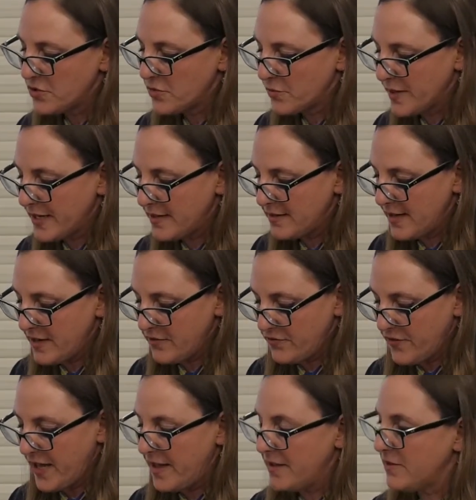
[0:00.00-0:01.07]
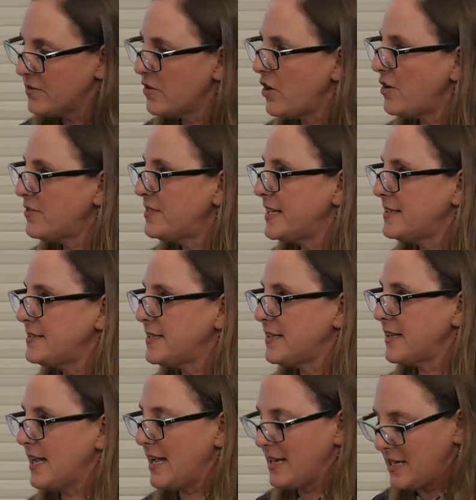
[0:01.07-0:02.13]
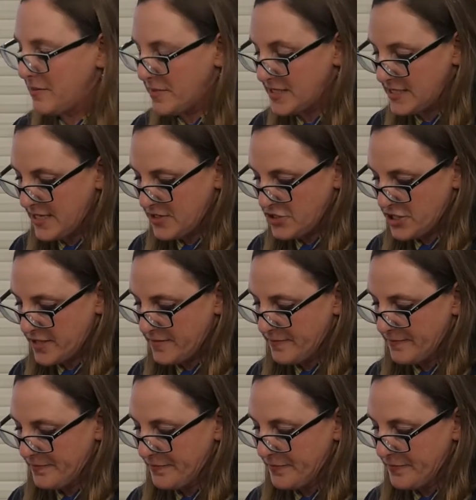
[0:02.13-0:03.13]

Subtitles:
real and fake, authentic and imitation.